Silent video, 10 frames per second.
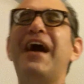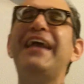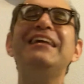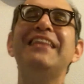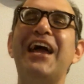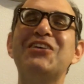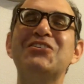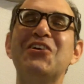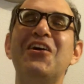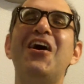final
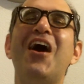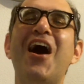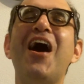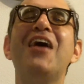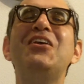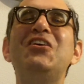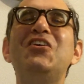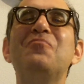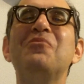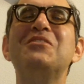lecture on a
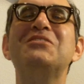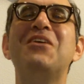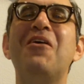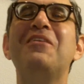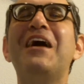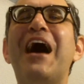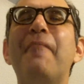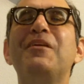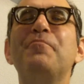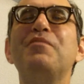humorous note,
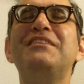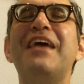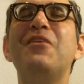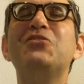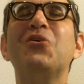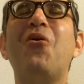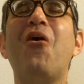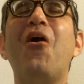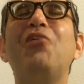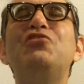I'm going to pretend that you're
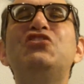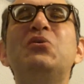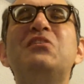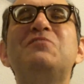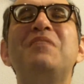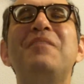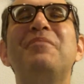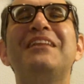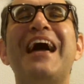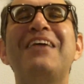all Jewish
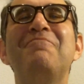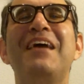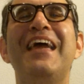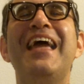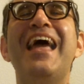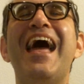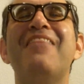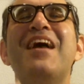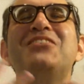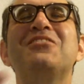people like me
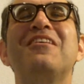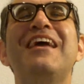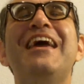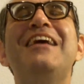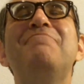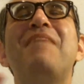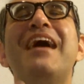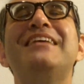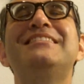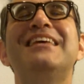and that you're in
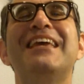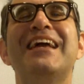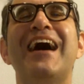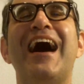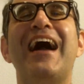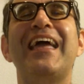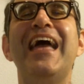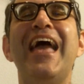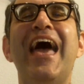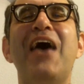my synagogue.
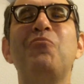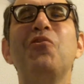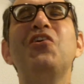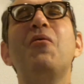And we're